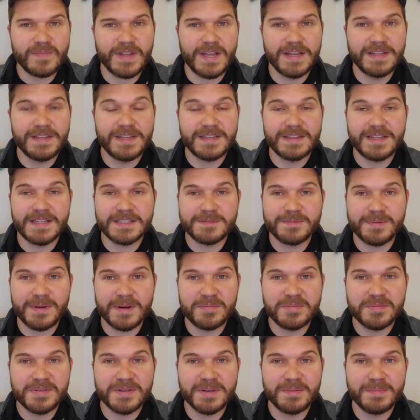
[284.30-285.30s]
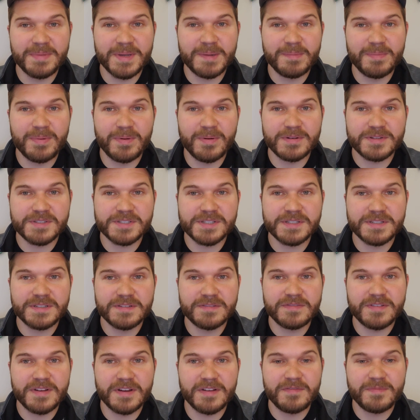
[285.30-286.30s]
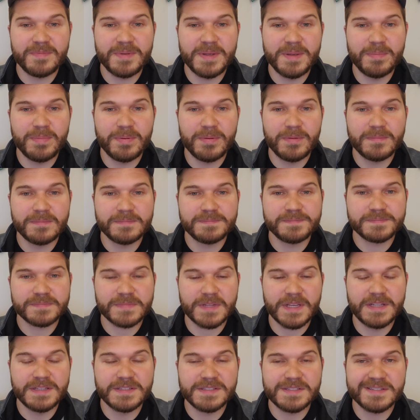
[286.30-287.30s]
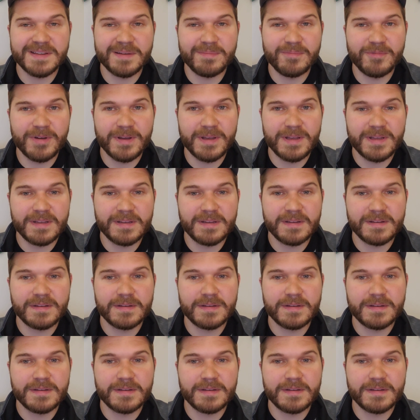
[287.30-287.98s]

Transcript: I think that's probably a big portion of people in some way.